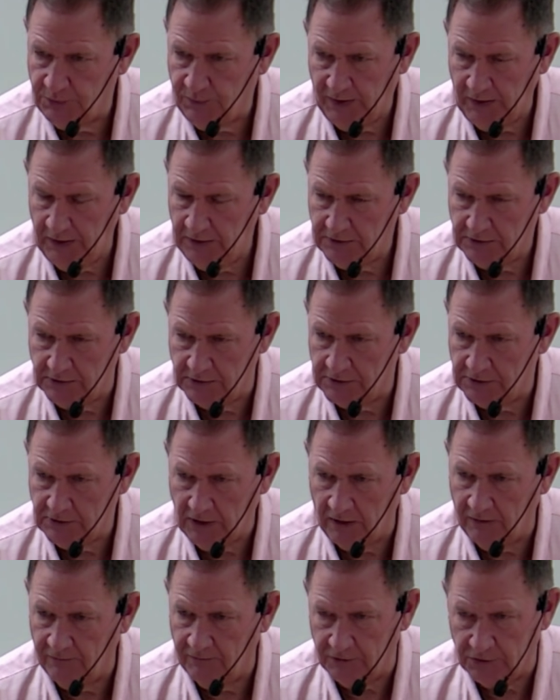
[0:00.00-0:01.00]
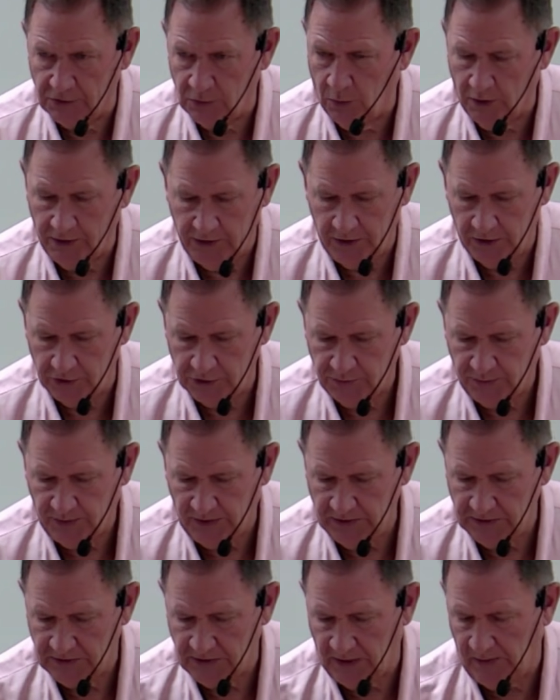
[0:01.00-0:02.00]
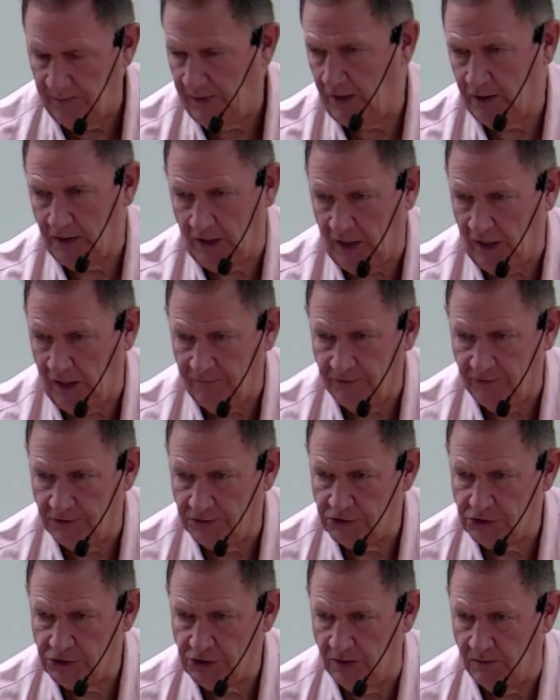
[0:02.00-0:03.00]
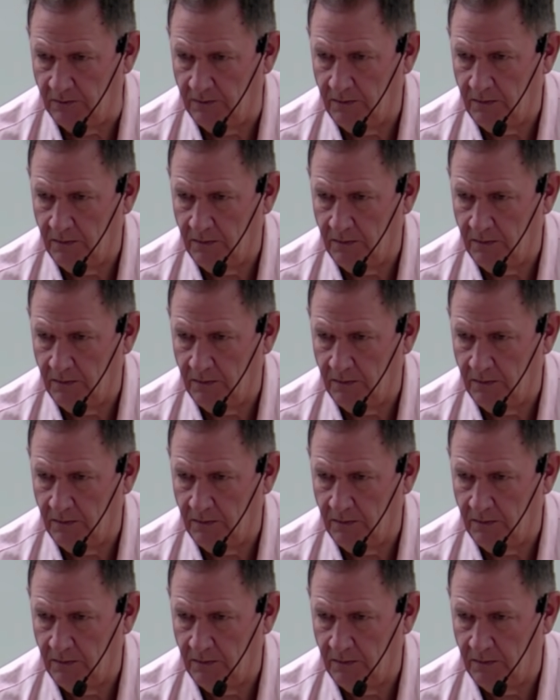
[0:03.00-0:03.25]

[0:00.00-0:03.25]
piece instead of a 20-inch piece, I make a 1/2-inch shim.